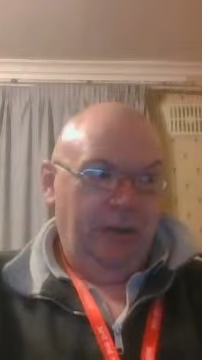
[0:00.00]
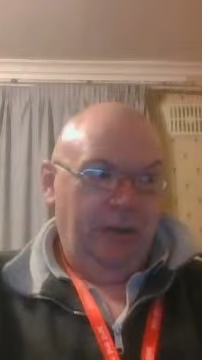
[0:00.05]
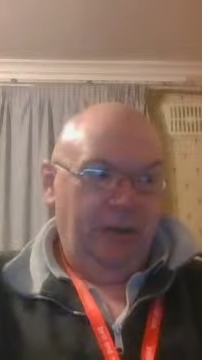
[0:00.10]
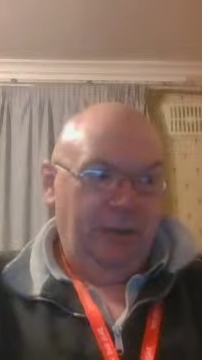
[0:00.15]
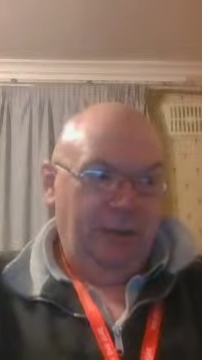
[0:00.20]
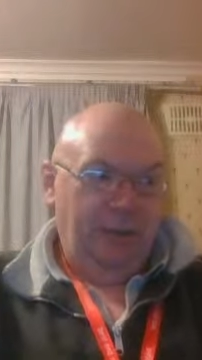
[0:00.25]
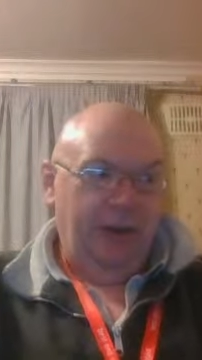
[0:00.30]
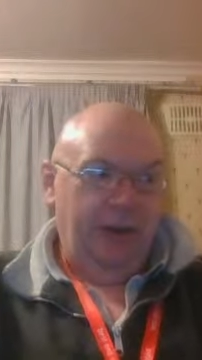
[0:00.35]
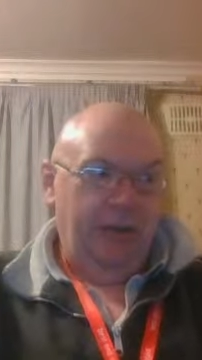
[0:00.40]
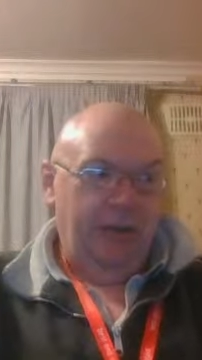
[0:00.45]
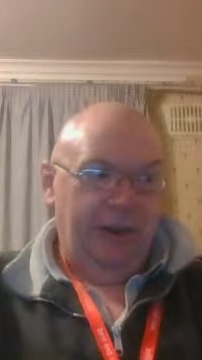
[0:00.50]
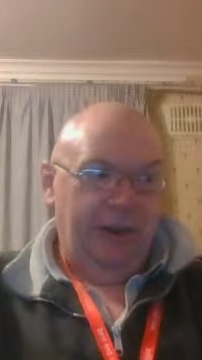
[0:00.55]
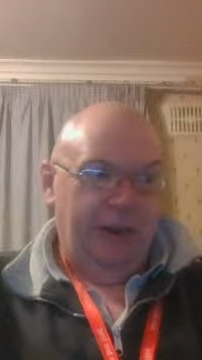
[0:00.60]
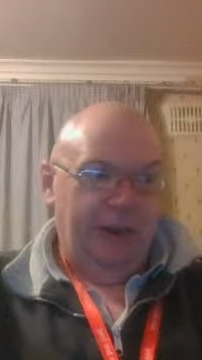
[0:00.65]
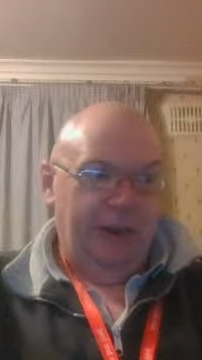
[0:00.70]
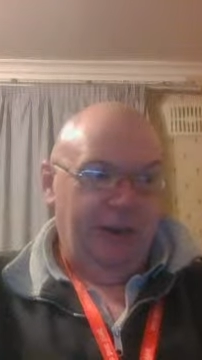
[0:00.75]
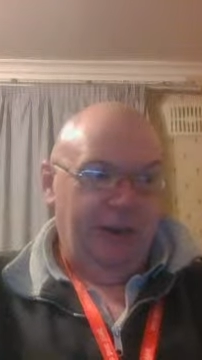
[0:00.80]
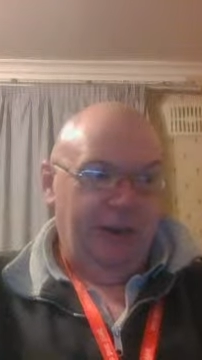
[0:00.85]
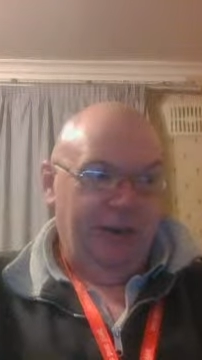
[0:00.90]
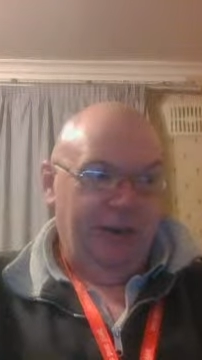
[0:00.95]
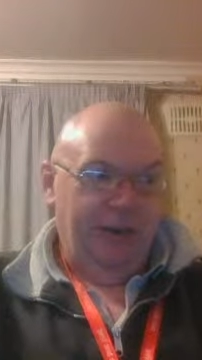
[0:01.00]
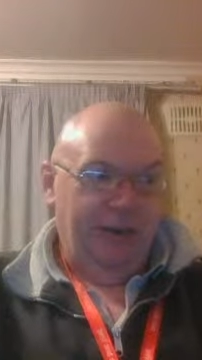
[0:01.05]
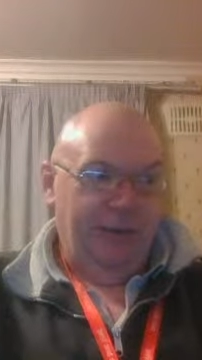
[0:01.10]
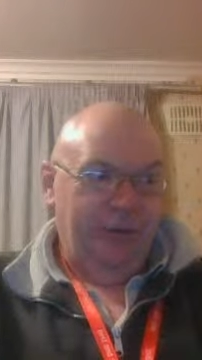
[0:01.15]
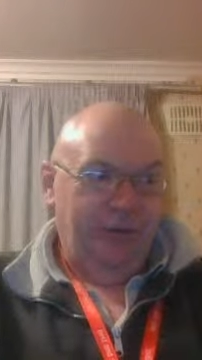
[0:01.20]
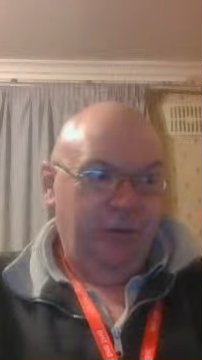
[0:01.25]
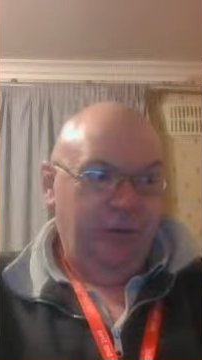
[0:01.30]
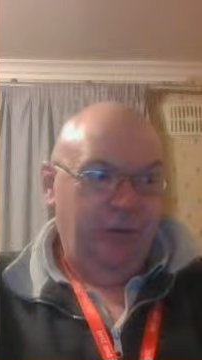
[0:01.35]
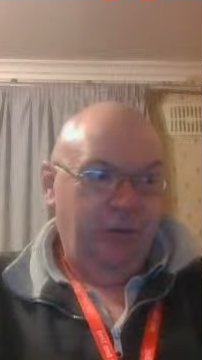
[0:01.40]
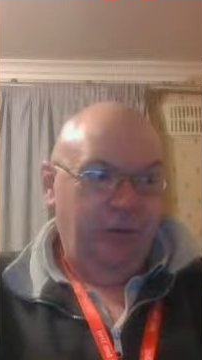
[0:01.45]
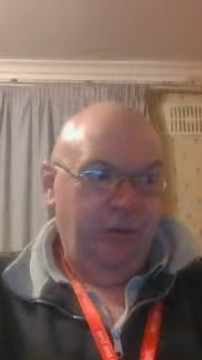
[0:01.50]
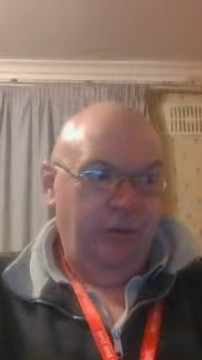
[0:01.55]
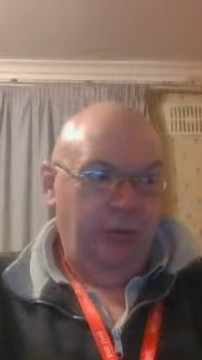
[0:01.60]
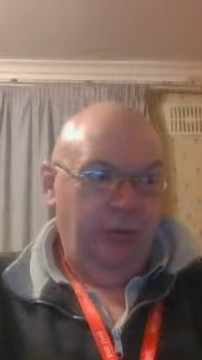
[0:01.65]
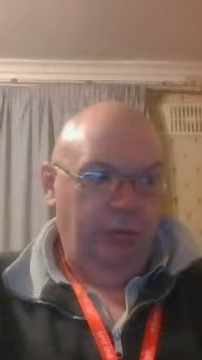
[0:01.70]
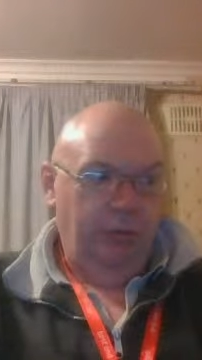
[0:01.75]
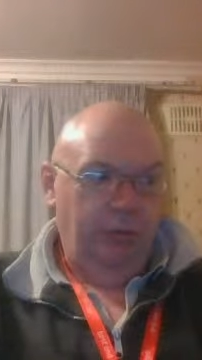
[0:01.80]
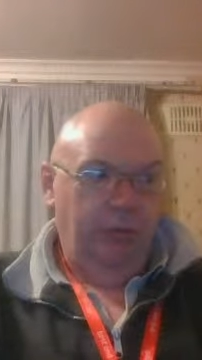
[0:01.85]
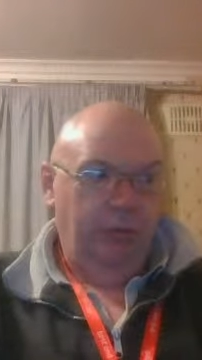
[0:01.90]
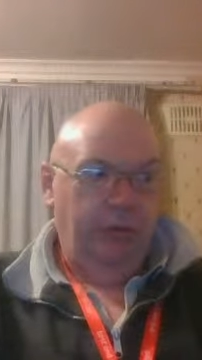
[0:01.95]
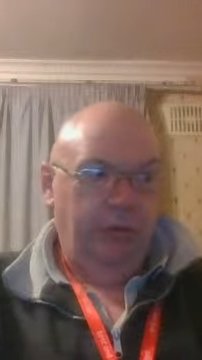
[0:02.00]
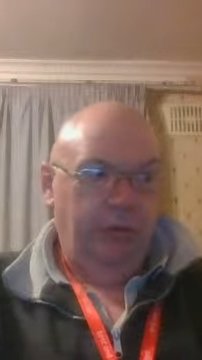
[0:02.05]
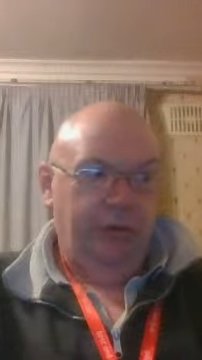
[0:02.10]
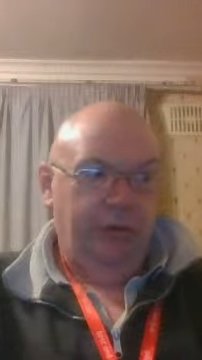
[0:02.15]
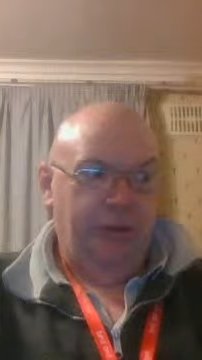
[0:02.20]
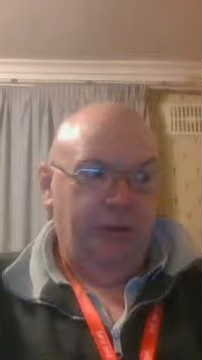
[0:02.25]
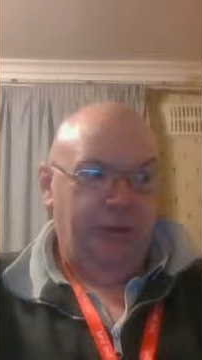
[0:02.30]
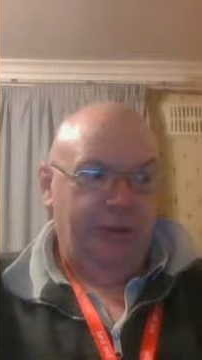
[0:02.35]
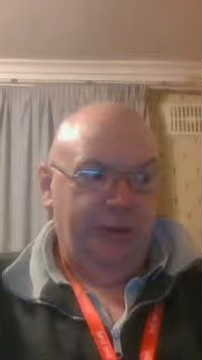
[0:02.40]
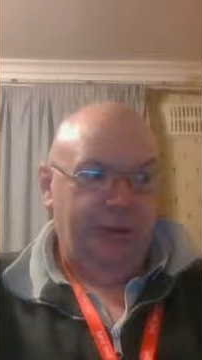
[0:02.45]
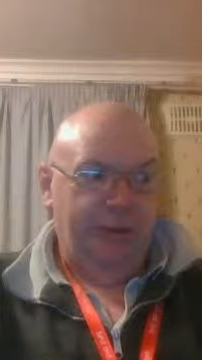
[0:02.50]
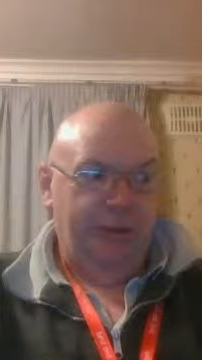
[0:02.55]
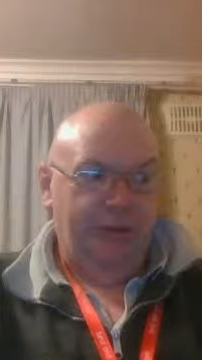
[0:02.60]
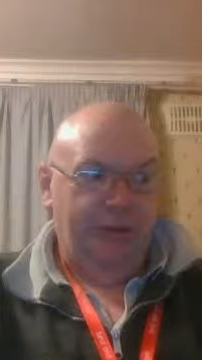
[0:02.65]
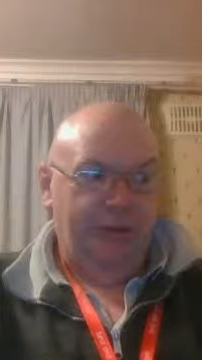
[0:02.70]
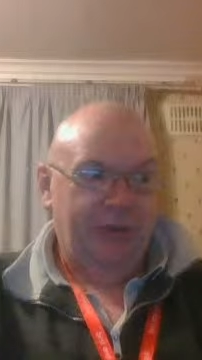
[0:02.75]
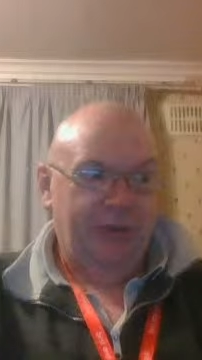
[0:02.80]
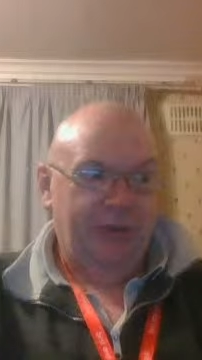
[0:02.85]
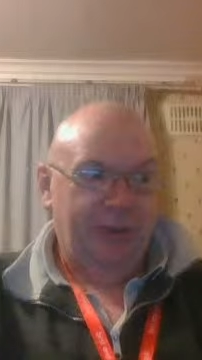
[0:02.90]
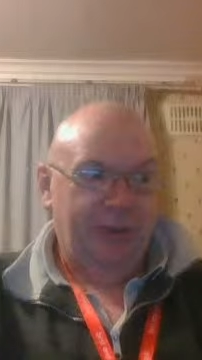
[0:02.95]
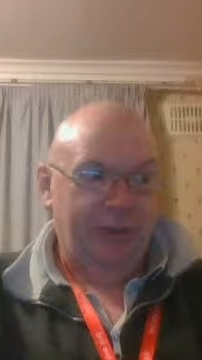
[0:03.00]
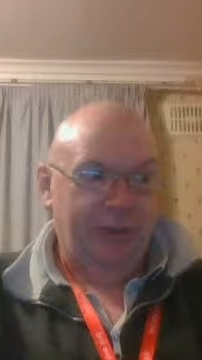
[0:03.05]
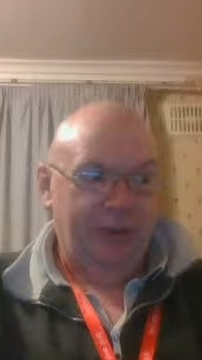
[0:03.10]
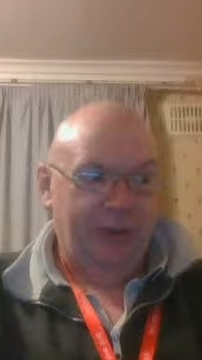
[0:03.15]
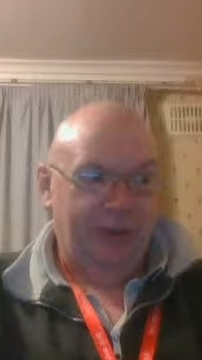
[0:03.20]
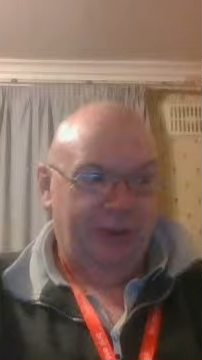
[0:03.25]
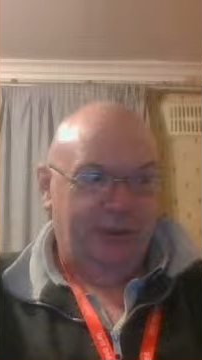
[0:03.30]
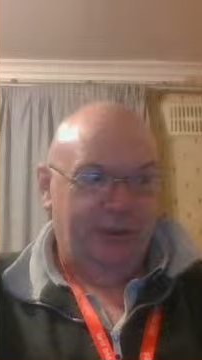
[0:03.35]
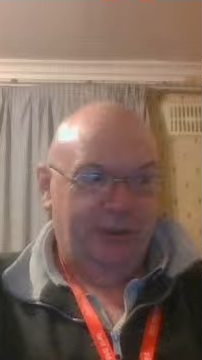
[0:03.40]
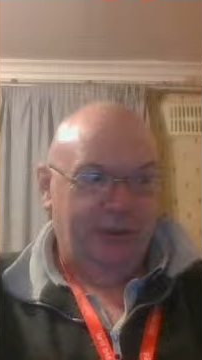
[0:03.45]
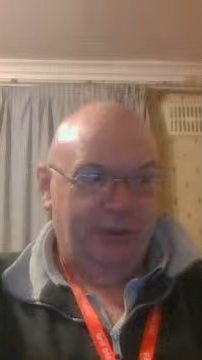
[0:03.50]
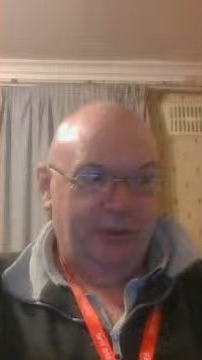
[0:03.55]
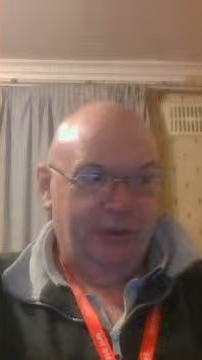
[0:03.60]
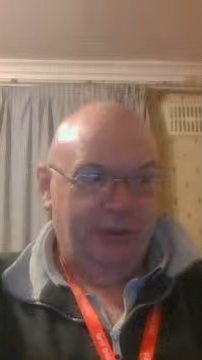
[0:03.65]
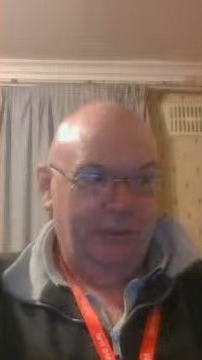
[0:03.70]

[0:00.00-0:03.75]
the road atlas, or the choice of slippers.